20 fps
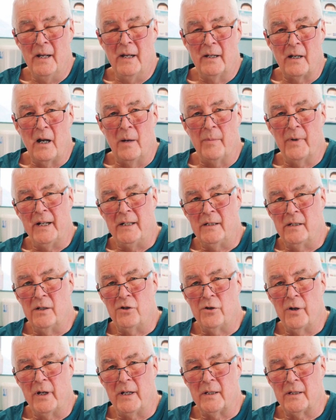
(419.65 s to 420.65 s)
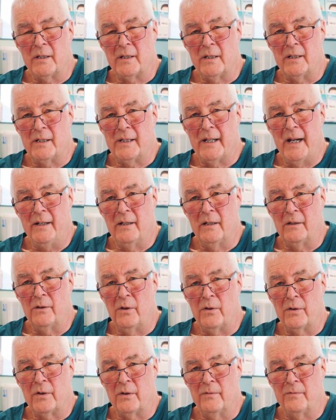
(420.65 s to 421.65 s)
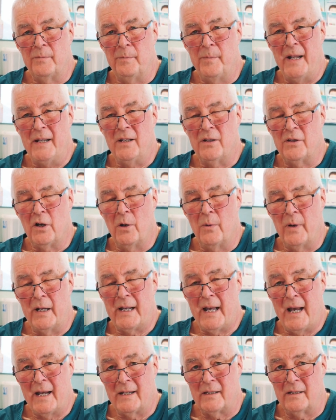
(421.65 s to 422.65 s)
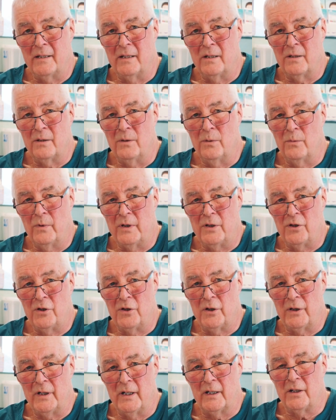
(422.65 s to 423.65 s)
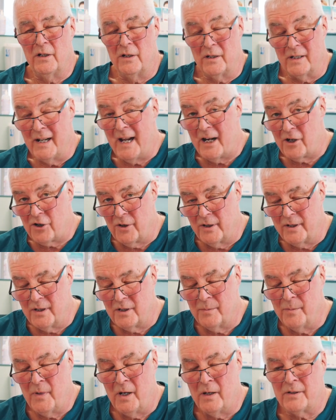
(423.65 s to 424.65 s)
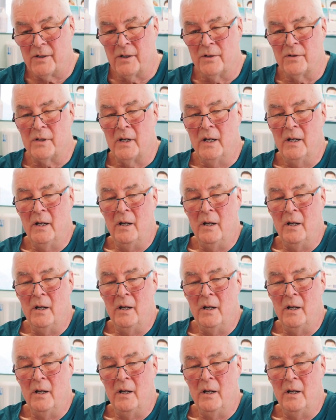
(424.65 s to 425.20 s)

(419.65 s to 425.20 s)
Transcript: Carbonated drinks contain a lot of benzoic acid, which occurs naturally in tomatoes,